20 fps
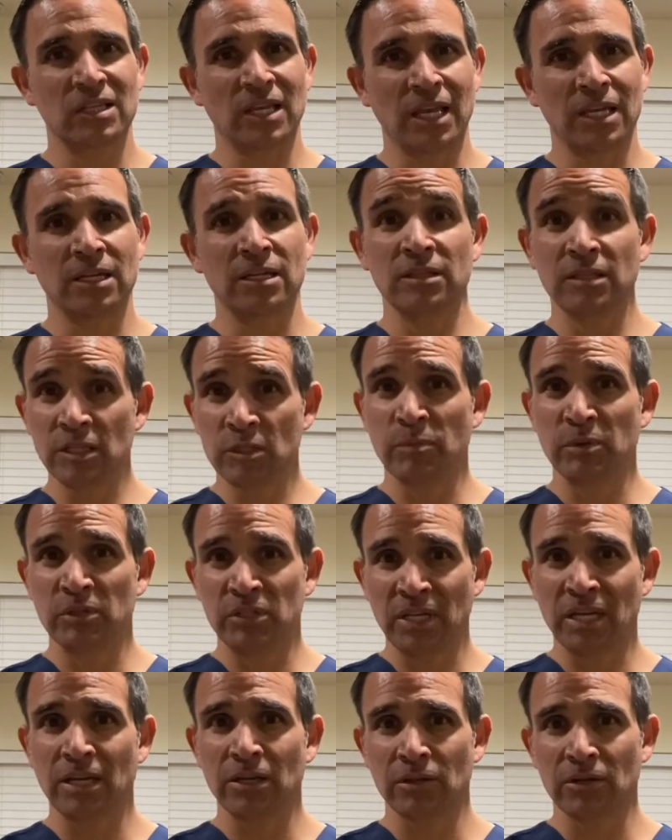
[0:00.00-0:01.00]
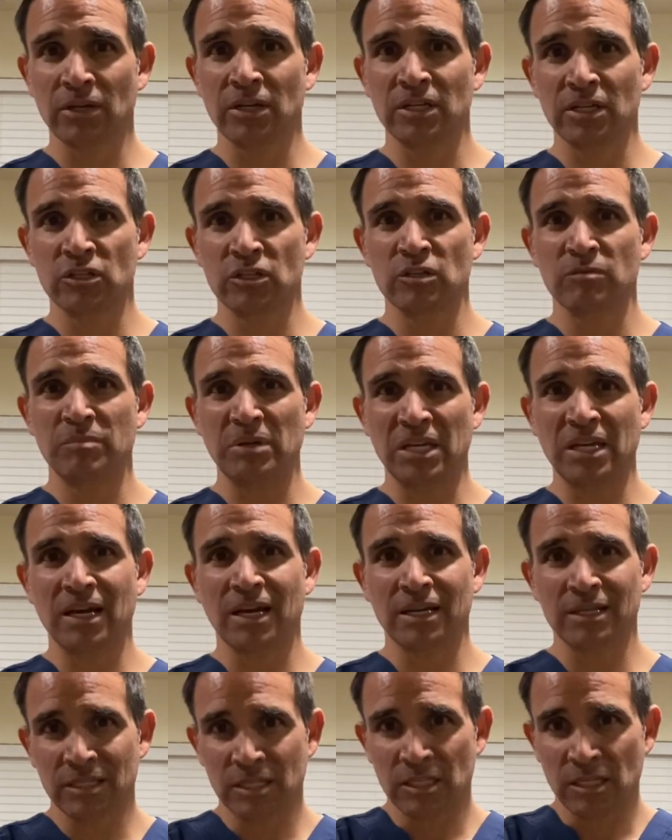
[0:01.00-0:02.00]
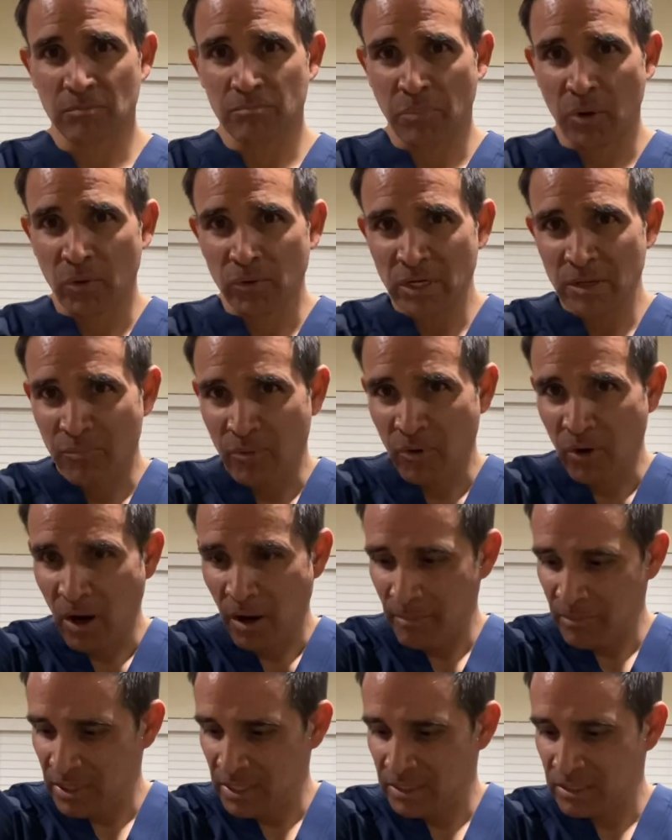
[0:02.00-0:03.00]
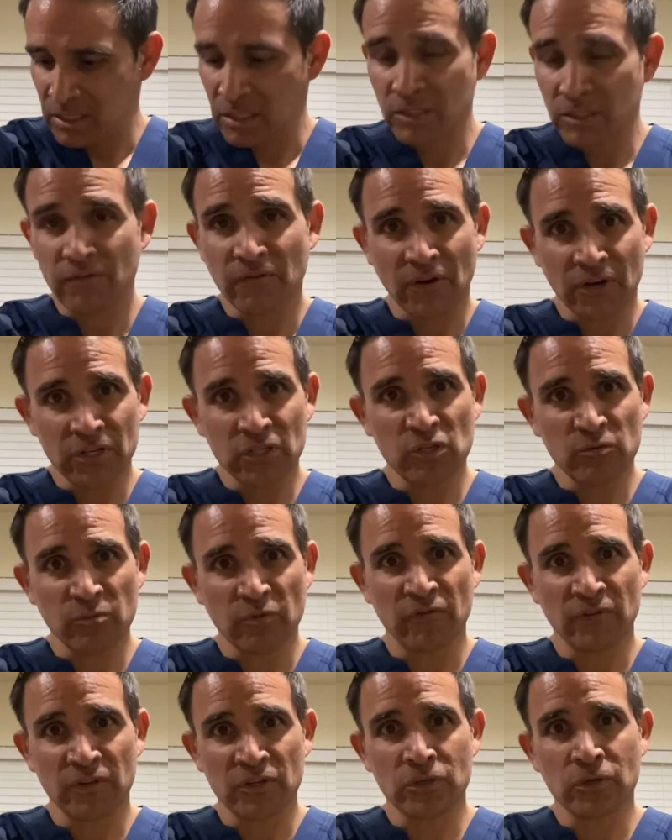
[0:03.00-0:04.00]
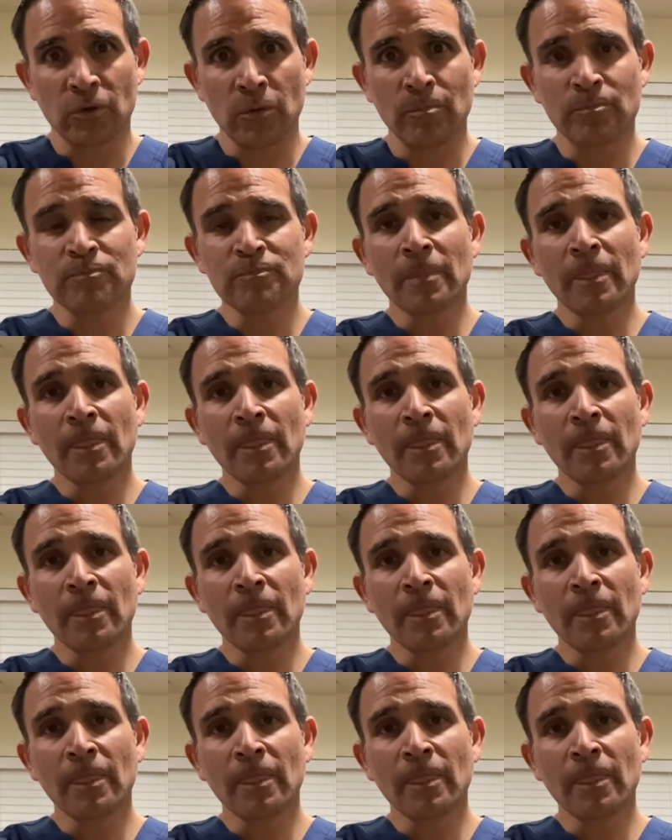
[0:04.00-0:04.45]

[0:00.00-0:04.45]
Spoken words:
And in this particular condition, because it's a bony prominence and it's very superficial,